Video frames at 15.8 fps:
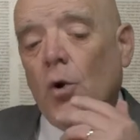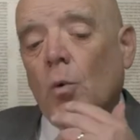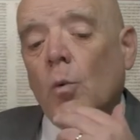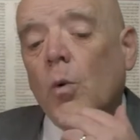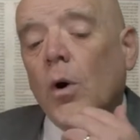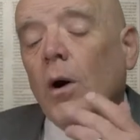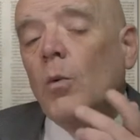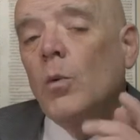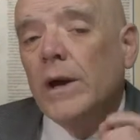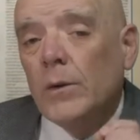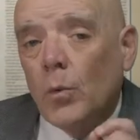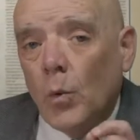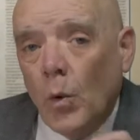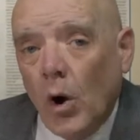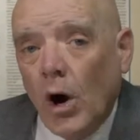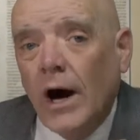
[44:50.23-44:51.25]
What we
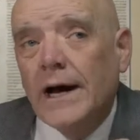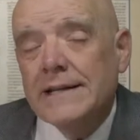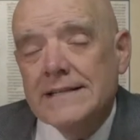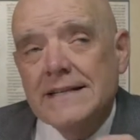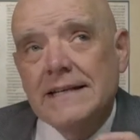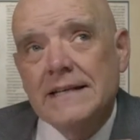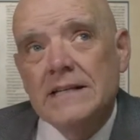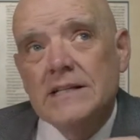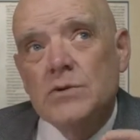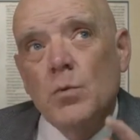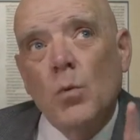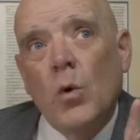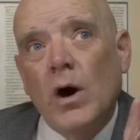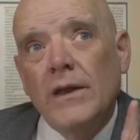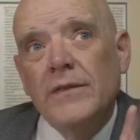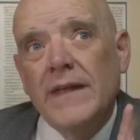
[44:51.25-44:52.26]
want is
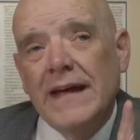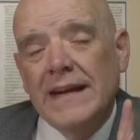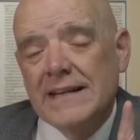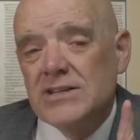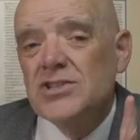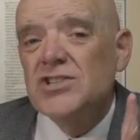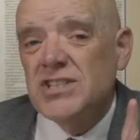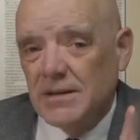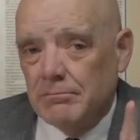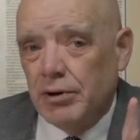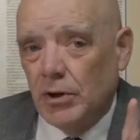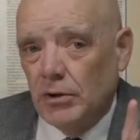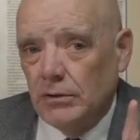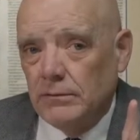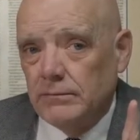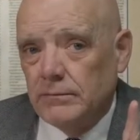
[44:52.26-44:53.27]
one that is
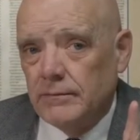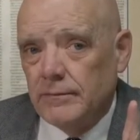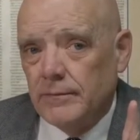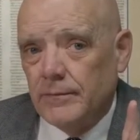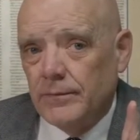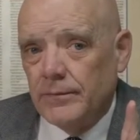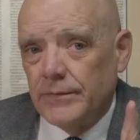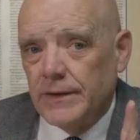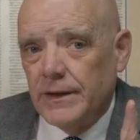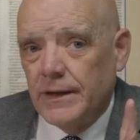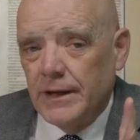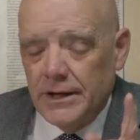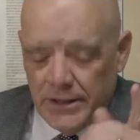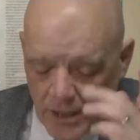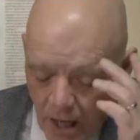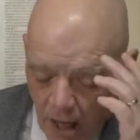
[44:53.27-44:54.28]
simple,
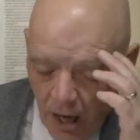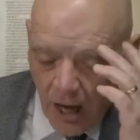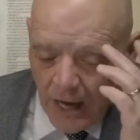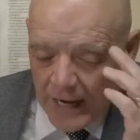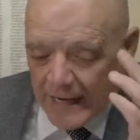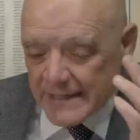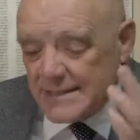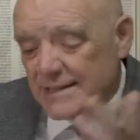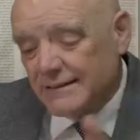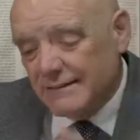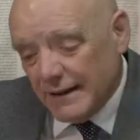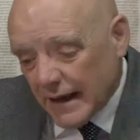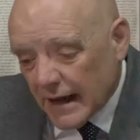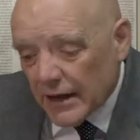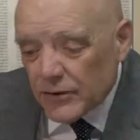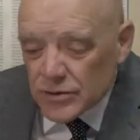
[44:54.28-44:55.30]
not,
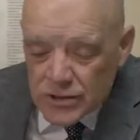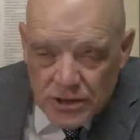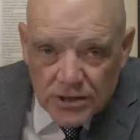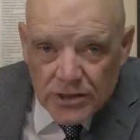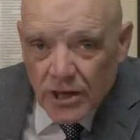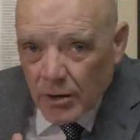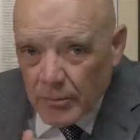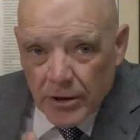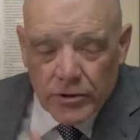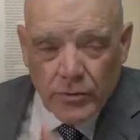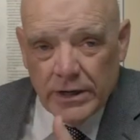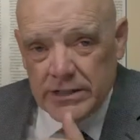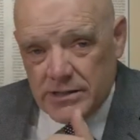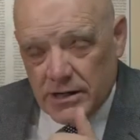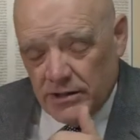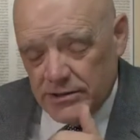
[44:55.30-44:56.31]
ah, this could go both
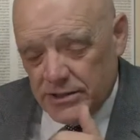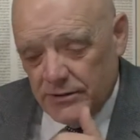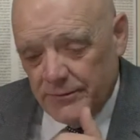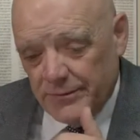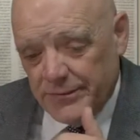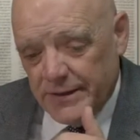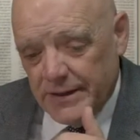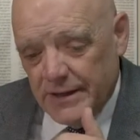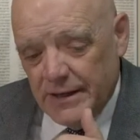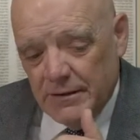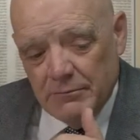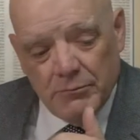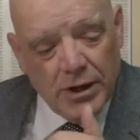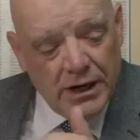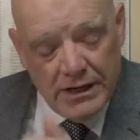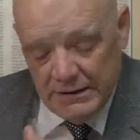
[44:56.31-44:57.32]
ways also.
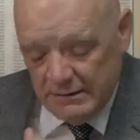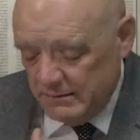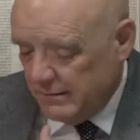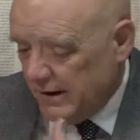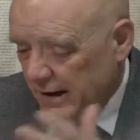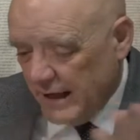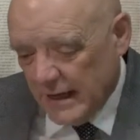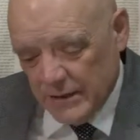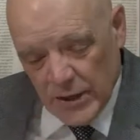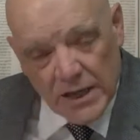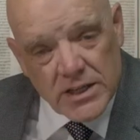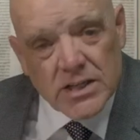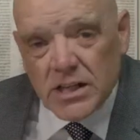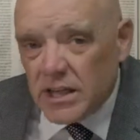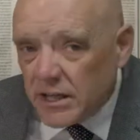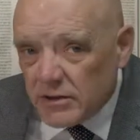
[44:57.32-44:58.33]
But hey, that's
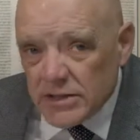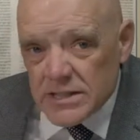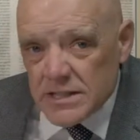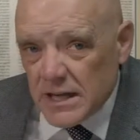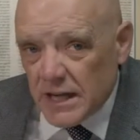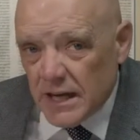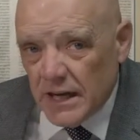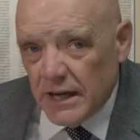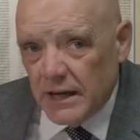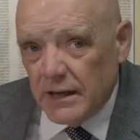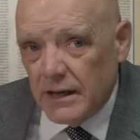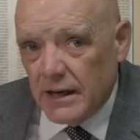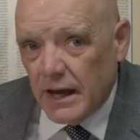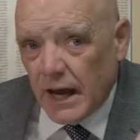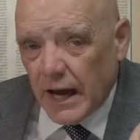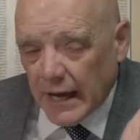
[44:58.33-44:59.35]
clear as day.
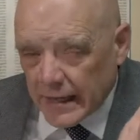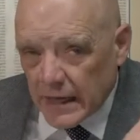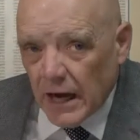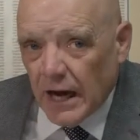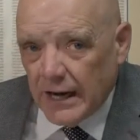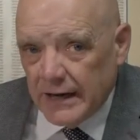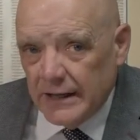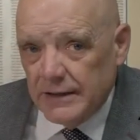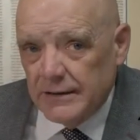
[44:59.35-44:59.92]
I got it.